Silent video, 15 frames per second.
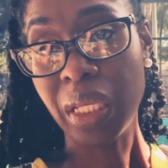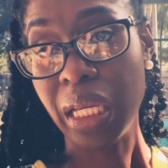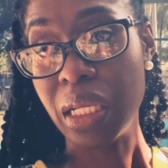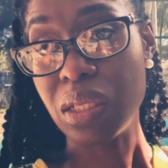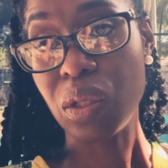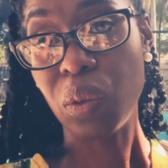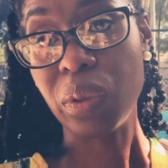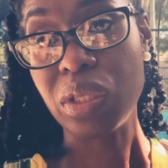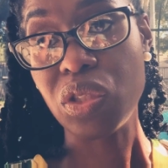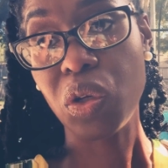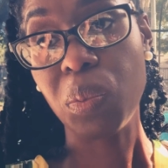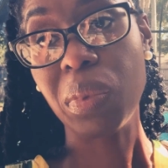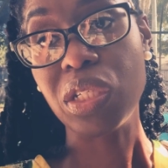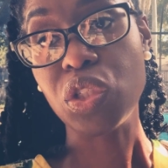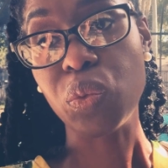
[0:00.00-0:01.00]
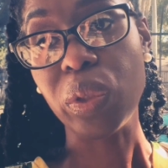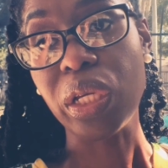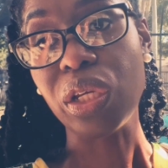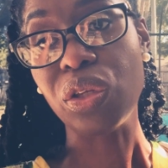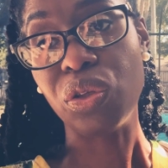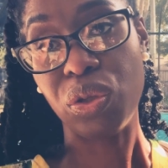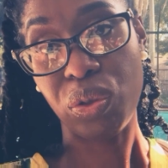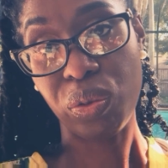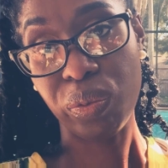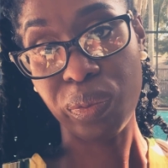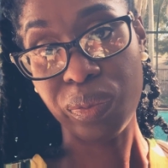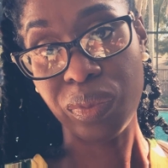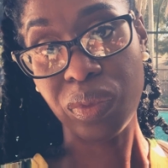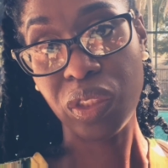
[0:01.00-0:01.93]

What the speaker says: and it's only so much we can do.